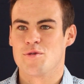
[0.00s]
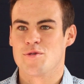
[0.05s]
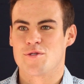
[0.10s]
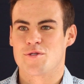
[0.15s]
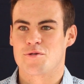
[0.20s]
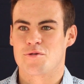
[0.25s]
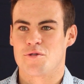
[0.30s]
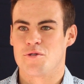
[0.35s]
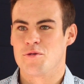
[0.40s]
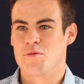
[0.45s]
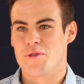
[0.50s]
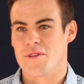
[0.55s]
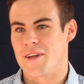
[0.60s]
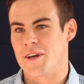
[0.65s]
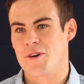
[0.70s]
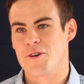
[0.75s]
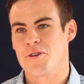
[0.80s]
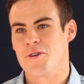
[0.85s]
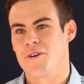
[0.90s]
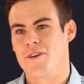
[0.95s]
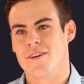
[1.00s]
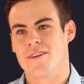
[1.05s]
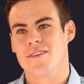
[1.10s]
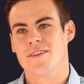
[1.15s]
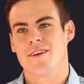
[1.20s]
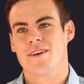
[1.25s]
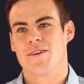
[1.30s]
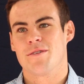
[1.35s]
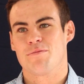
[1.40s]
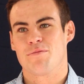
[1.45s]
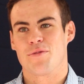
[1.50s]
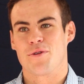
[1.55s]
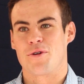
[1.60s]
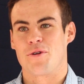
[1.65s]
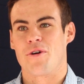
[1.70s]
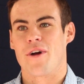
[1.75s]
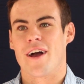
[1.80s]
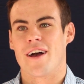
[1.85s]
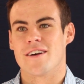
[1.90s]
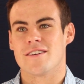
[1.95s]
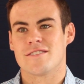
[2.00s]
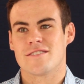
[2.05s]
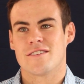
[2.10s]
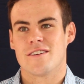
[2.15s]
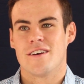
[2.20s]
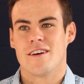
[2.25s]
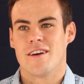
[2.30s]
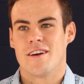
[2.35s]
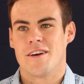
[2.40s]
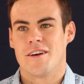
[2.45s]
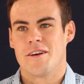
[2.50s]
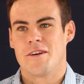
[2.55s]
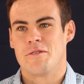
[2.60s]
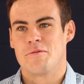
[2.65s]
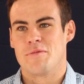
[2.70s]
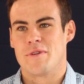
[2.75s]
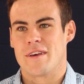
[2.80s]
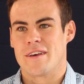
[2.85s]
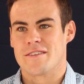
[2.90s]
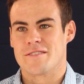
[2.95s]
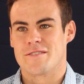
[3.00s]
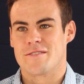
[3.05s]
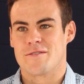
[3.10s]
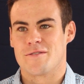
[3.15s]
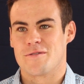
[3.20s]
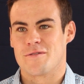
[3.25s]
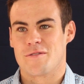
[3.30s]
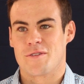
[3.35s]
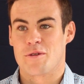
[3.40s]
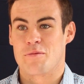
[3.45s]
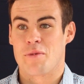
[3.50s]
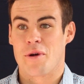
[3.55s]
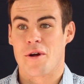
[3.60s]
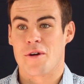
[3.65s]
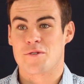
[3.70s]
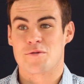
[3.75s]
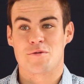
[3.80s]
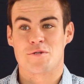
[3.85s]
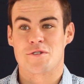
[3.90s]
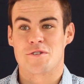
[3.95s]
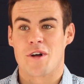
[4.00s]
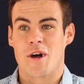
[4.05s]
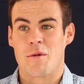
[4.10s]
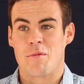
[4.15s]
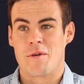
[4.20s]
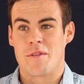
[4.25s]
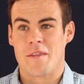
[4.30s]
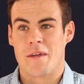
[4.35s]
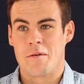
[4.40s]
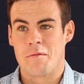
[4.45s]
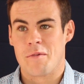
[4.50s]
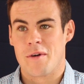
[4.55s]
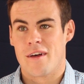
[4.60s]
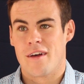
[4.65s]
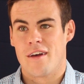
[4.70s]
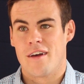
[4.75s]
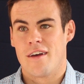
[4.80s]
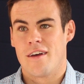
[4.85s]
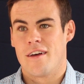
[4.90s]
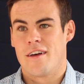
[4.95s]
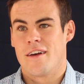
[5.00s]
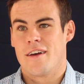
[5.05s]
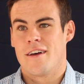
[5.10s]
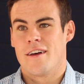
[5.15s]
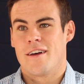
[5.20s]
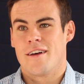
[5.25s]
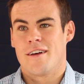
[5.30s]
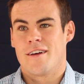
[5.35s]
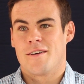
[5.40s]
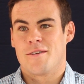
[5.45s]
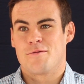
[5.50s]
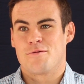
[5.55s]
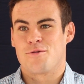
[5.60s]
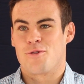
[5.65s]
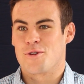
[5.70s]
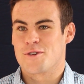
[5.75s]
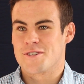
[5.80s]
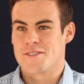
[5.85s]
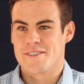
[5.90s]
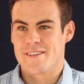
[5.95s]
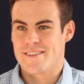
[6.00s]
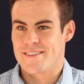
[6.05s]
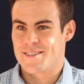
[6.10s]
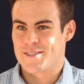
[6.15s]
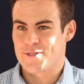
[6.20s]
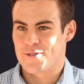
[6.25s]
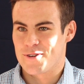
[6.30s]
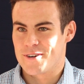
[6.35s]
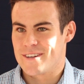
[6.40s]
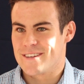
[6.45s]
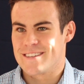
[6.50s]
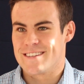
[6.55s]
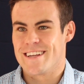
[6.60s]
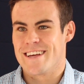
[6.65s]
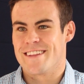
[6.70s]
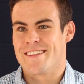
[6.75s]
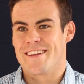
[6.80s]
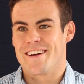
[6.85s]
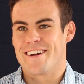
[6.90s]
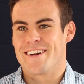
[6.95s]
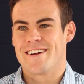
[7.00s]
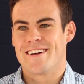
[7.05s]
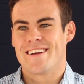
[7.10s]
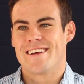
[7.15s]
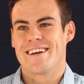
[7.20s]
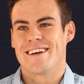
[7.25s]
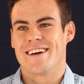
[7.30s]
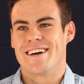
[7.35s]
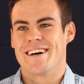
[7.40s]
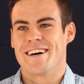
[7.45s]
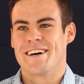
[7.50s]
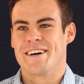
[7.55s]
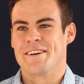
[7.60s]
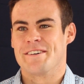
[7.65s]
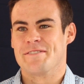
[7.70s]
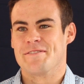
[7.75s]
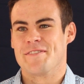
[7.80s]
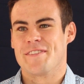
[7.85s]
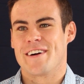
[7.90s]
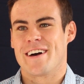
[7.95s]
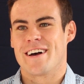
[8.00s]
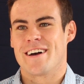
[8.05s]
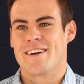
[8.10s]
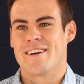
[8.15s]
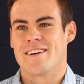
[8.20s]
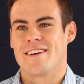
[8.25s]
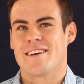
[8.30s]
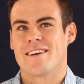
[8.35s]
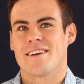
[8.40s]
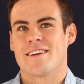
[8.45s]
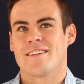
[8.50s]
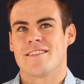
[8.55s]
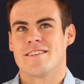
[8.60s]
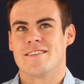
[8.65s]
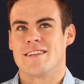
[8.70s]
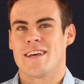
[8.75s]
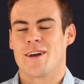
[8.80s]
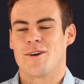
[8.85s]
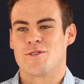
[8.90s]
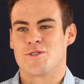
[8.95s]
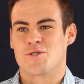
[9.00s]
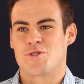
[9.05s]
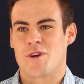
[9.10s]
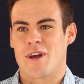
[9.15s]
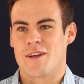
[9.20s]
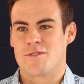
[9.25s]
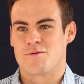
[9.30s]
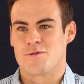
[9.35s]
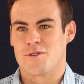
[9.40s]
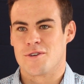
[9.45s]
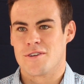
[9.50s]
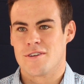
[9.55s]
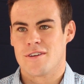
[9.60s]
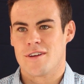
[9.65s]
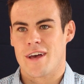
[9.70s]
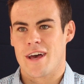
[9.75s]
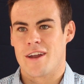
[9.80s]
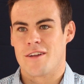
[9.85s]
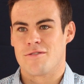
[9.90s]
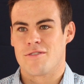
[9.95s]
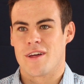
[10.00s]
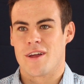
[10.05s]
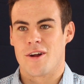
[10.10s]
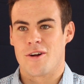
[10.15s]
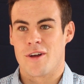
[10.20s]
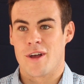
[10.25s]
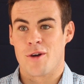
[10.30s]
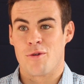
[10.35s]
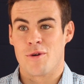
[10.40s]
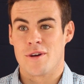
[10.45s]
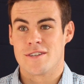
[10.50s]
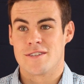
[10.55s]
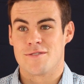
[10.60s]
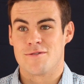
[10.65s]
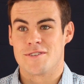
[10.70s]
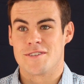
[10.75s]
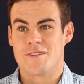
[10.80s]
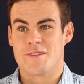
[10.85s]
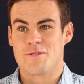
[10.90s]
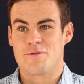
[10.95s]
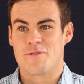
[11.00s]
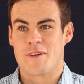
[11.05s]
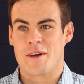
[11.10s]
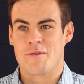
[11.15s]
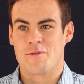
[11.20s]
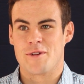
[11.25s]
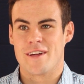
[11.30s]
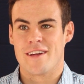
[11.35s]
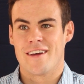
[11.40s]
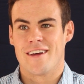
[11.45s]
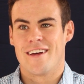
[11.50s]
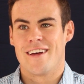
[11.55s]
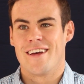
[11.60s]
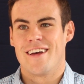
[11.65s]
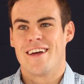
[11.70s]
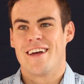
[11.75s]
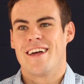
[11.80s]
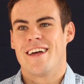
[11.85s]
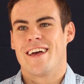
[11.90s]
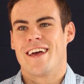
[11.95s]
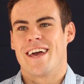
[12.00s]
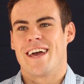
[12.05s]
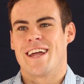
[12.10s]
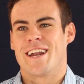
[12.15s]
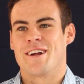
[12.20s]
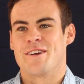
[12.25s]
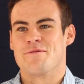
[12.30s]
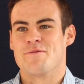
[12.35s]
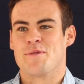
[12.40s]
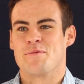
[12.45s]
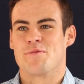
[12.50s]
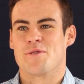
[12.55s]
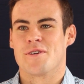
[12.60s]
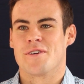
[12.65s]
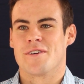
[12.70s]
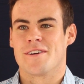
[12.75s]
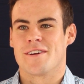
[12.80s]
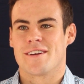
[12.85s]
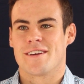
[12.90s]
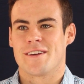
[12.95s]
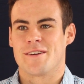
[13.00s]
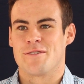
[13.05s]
it was true, but they couldn't progress because of their parents were stopping them. Fortunately, the story doesn't end there. The day I was transferred out of that area, I went to visit the family. And I remember